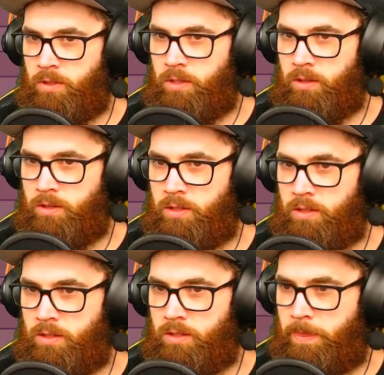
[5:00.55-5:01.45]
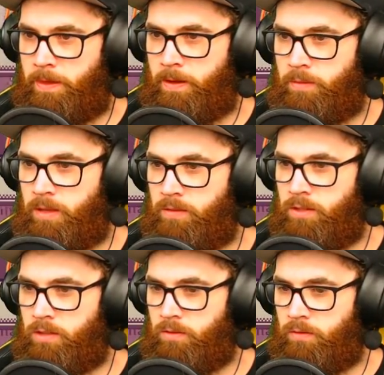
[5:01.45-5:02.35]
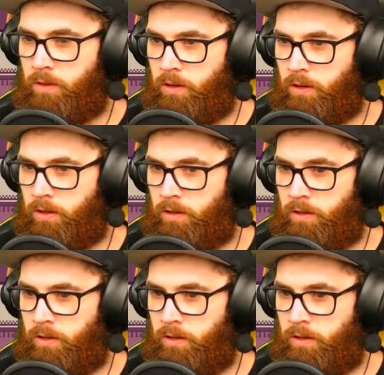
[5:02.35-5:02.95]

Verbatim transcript: closest? I believe Silverkirk.